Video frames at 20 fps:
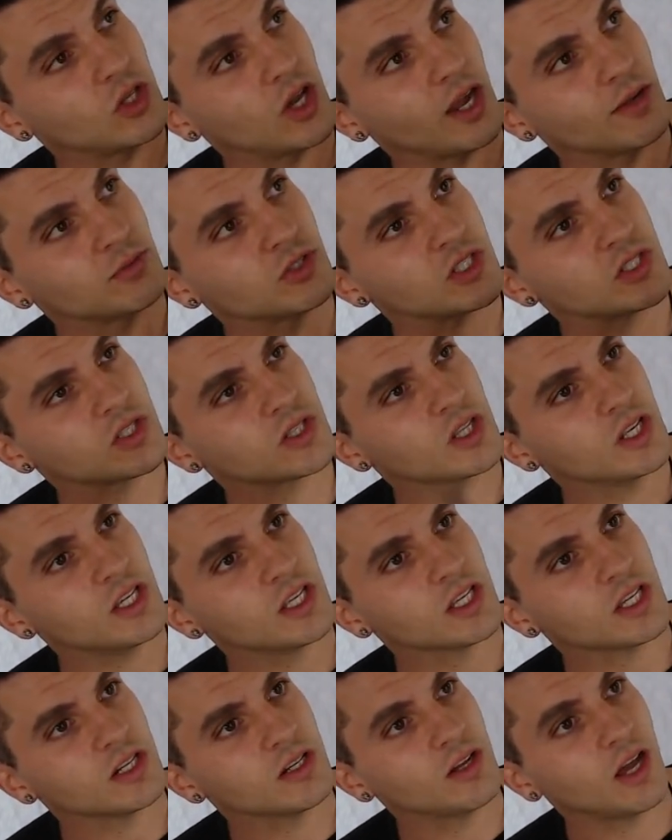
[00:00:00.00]
I'm just
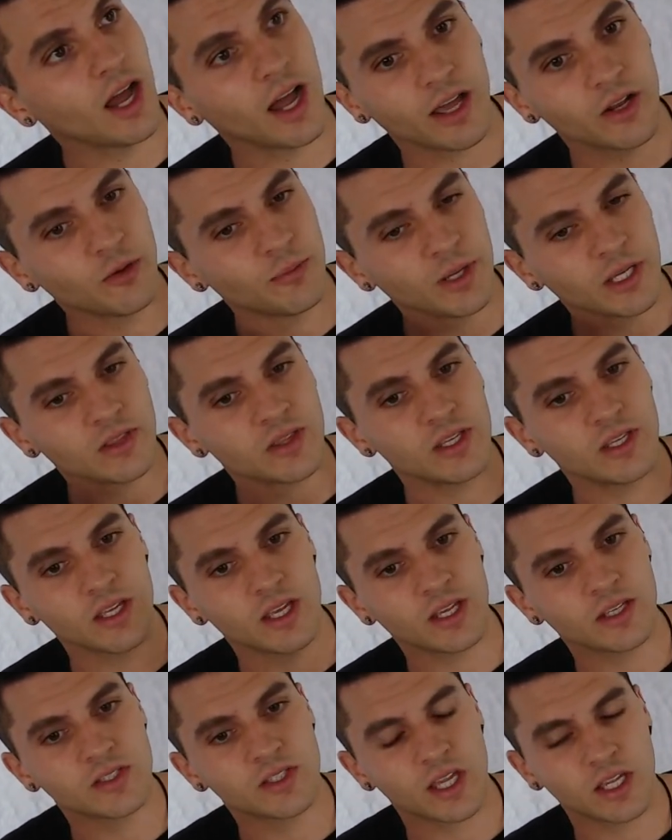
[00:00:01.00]
thinking. I don't make the
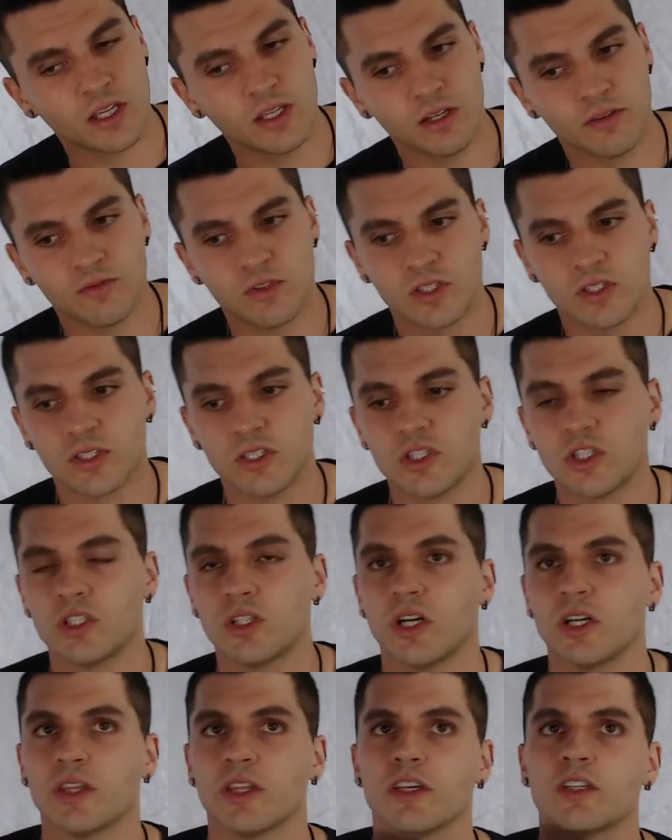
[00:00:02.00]
executive
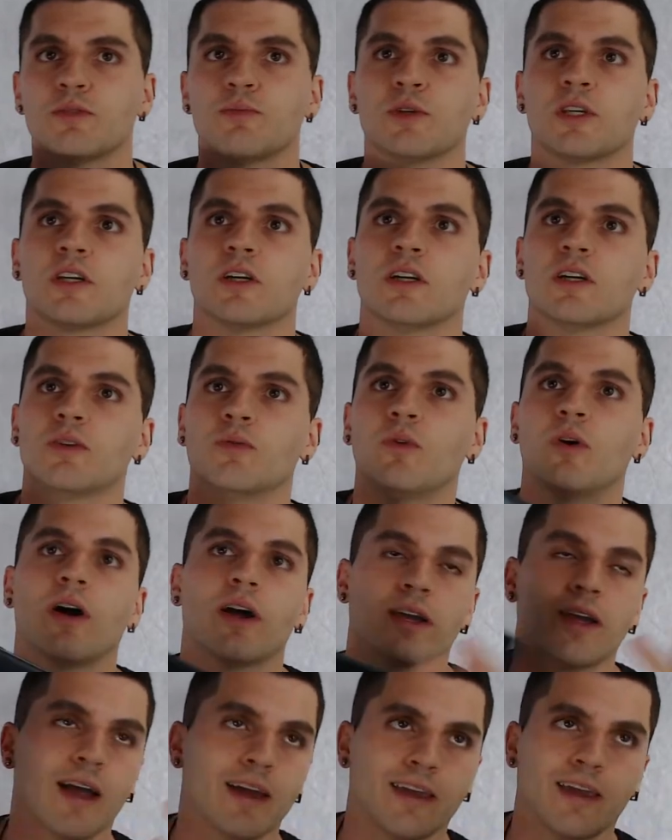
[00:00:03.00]
decision on this because, well,
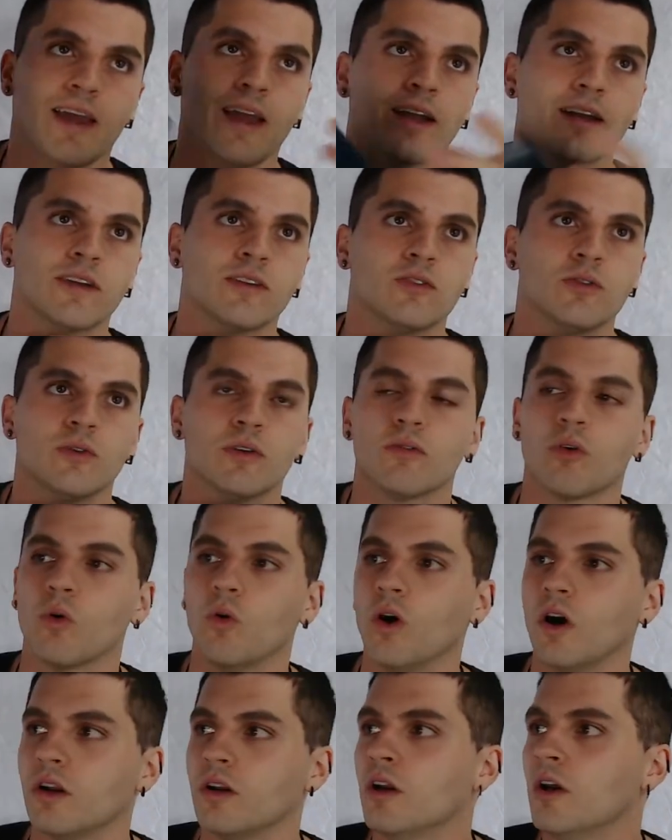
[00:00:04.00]
I, I can. I can do whatever I
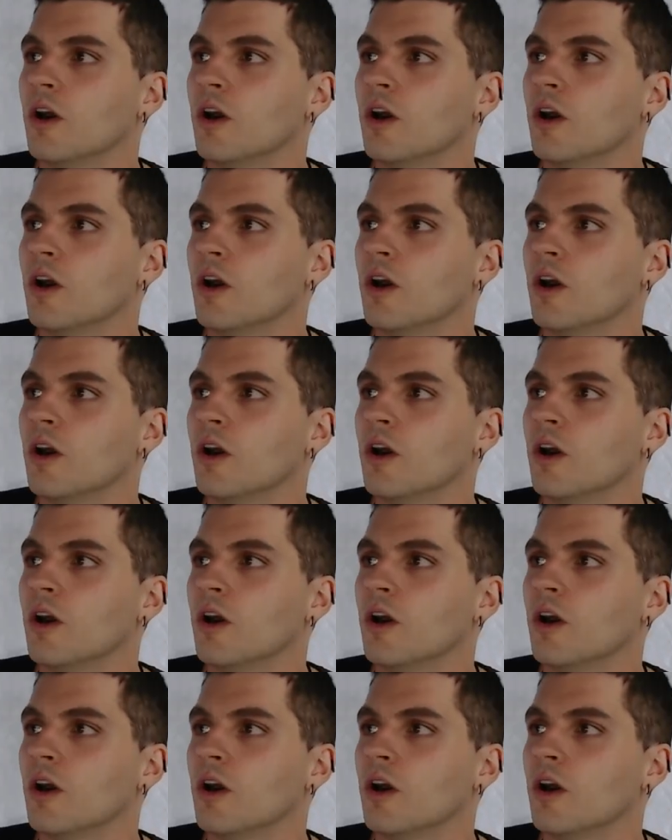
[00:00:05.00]
want.